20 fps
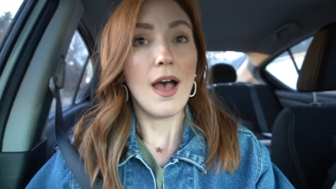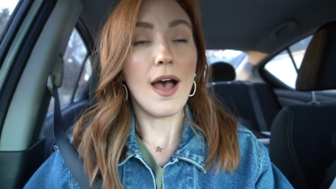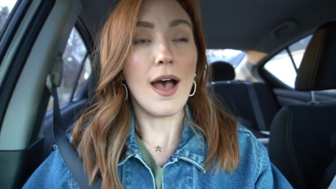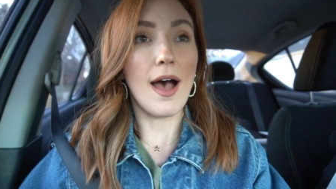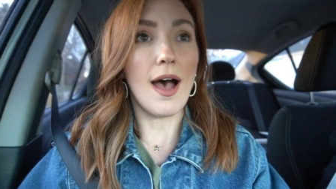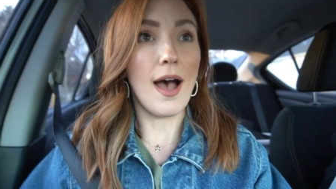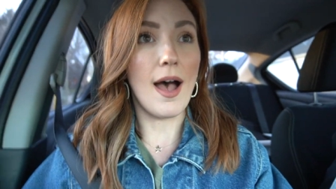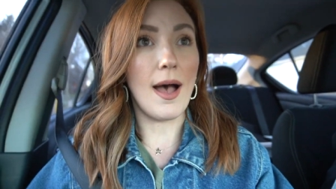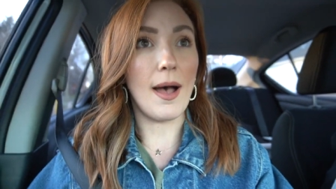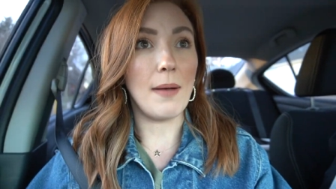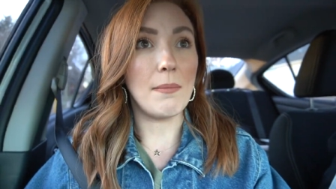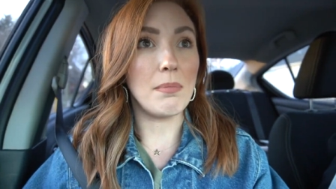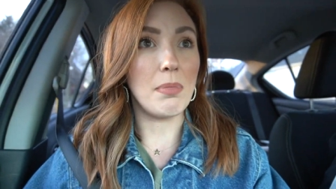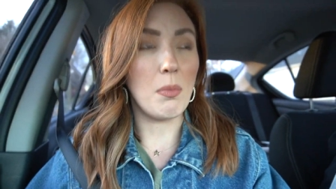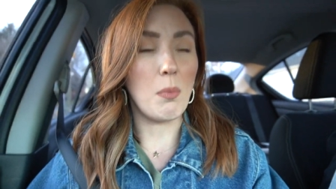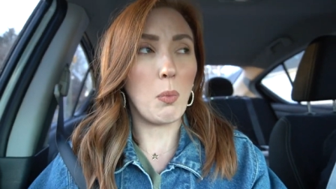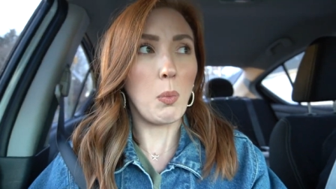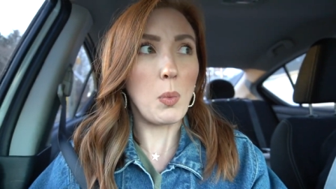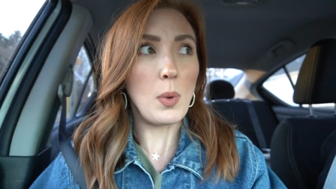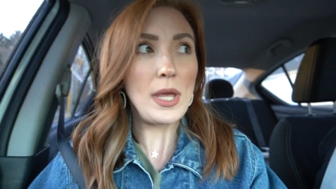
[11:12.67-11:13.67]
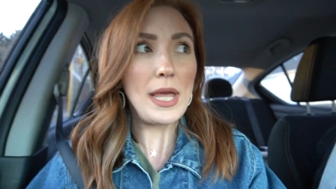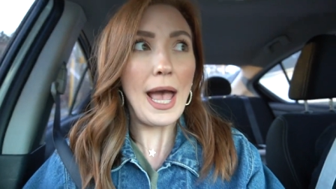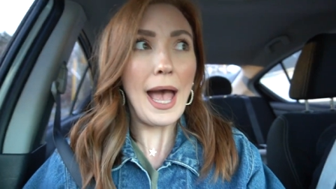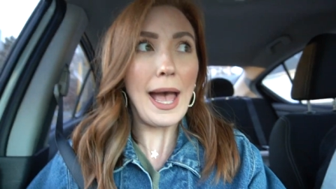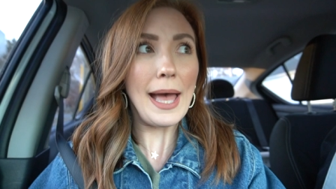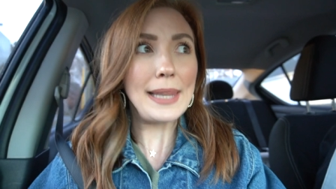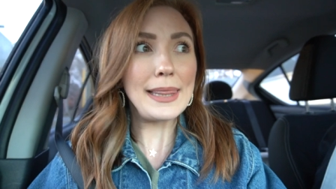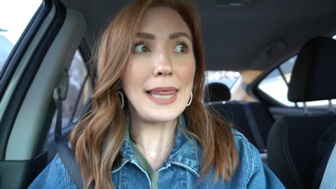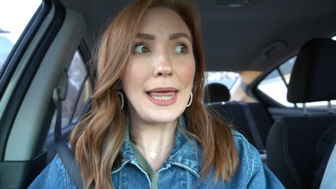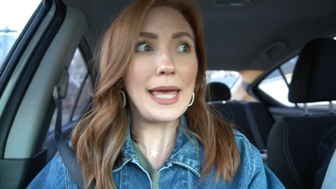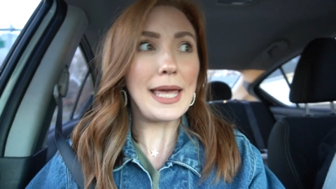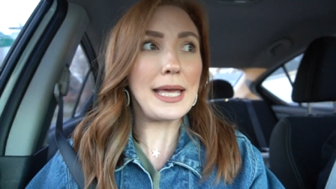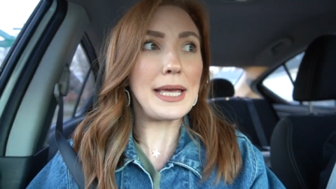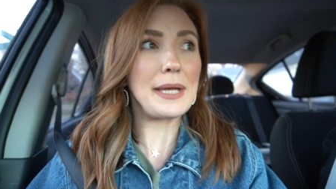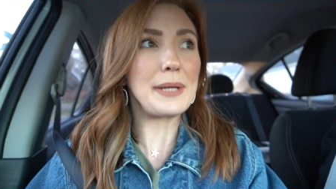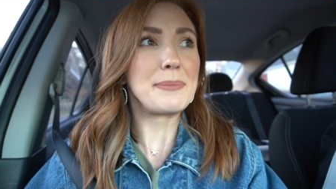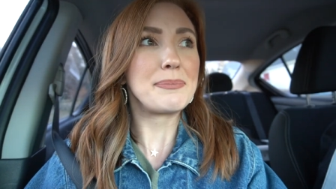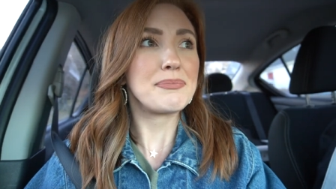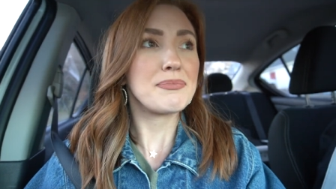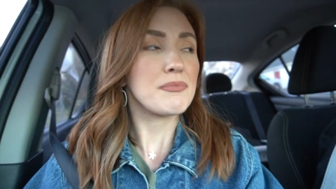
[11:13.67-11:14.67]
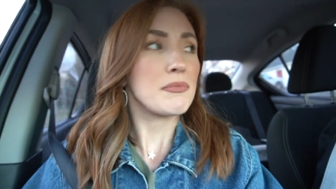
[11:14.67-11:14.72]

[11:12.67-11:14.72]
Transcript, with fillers: Um, we had like.